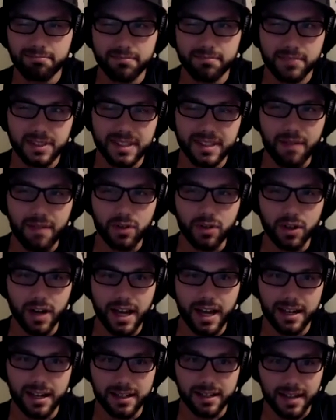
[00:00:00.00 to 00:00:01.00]
7 or
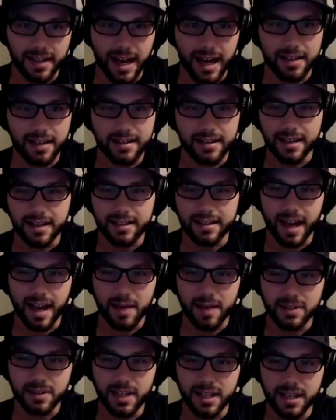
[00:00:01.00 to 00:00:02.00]
8 out of 10
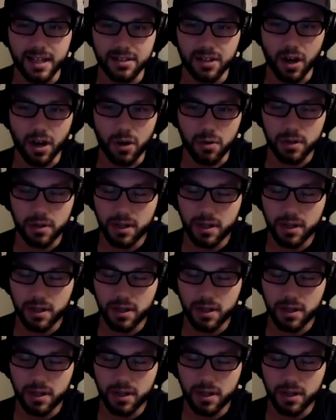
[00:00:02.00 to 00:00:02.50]
times. They don't.